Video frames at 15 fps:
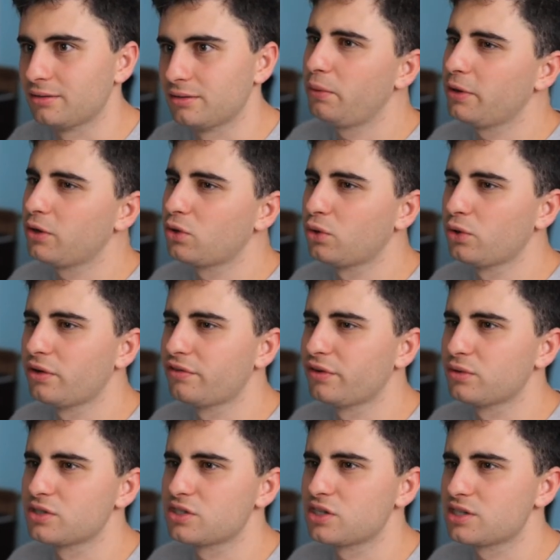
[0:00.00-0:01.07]
Would have been cooler if it
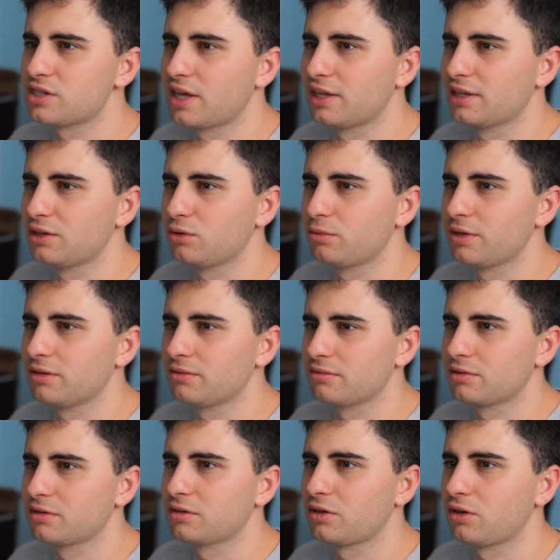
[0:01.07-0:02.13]
was just that little bit
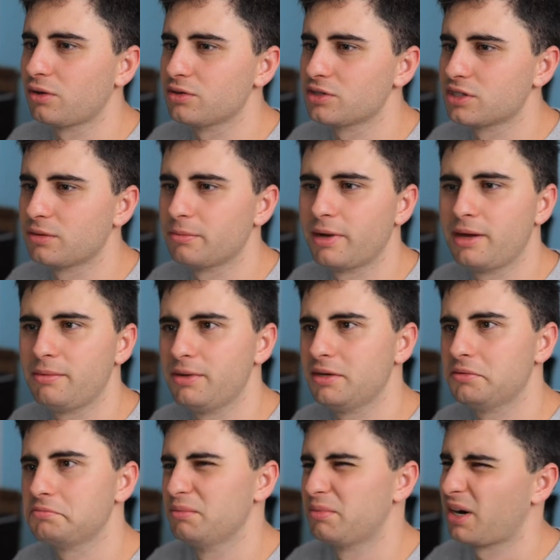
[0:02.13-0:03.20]
closer maybe,
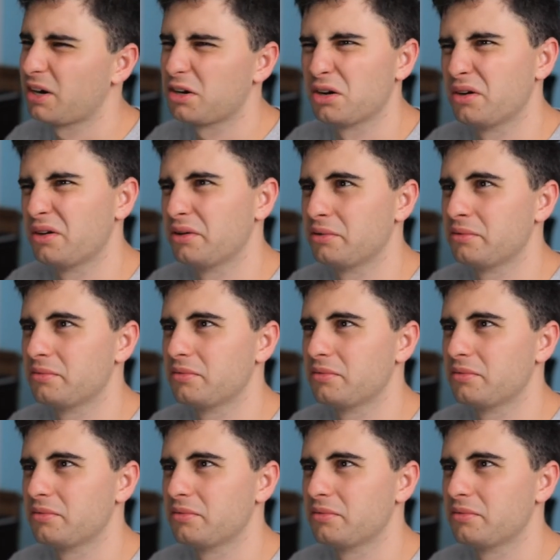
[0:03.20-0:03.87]
but I don't know.